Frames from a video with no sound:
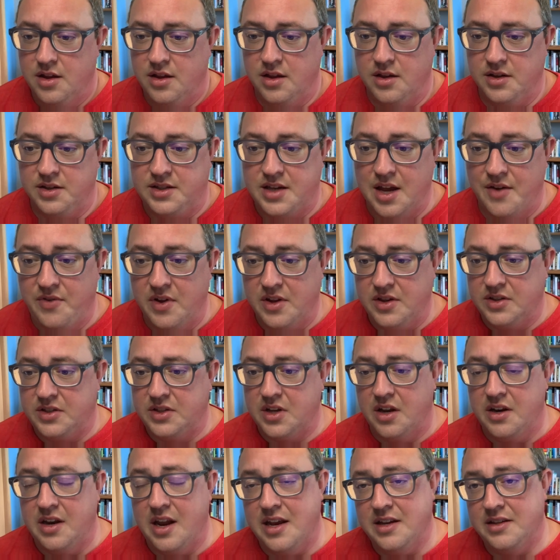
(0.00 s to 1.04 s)
7
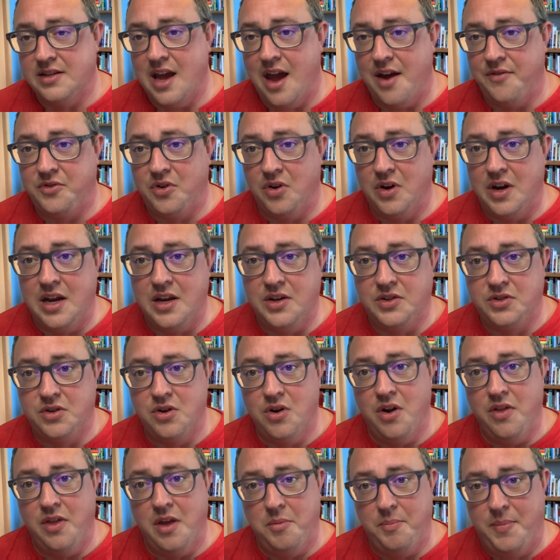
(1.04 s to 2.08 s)
Sundays after Easter,
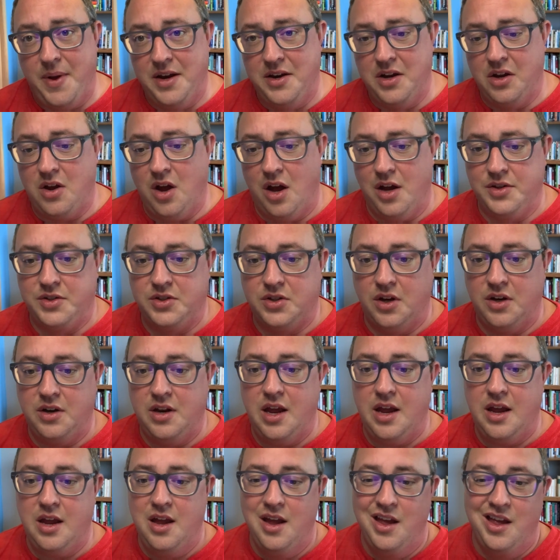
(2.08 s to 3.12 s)
and then Pentecost
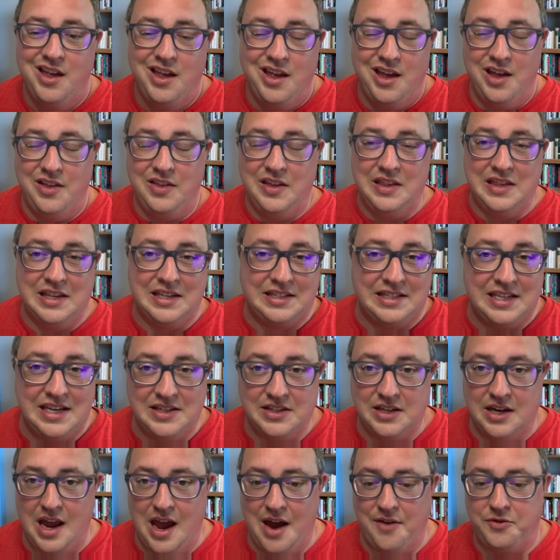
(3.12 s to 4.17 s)
Sunday, and then the
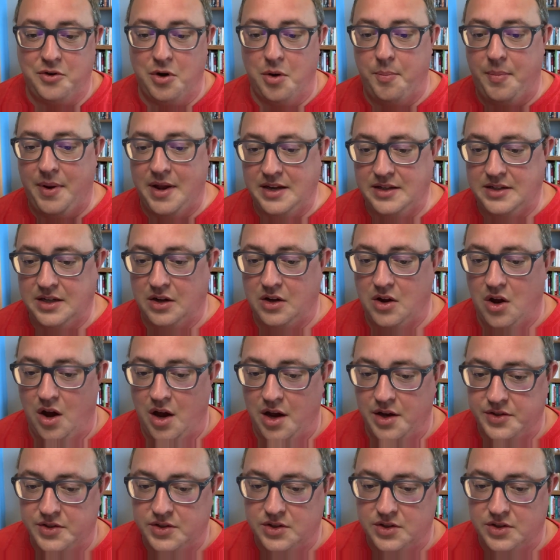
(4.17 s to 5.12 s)
season after Pentecost.